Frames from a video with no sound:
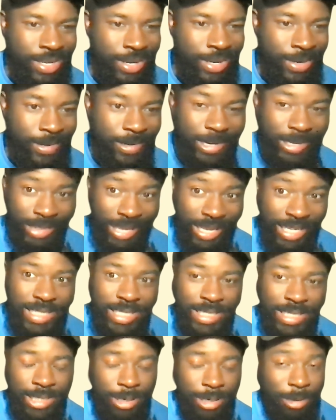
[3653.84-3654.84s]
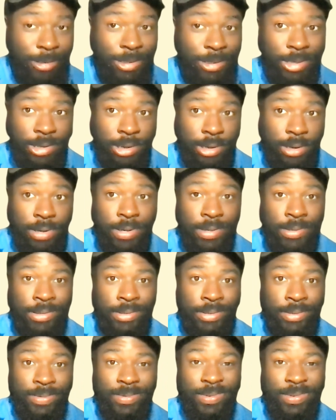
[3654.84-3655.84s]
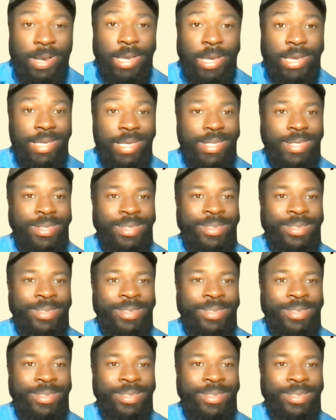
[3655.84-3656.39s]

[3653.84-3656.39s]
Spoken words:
Like that's his calling card. Like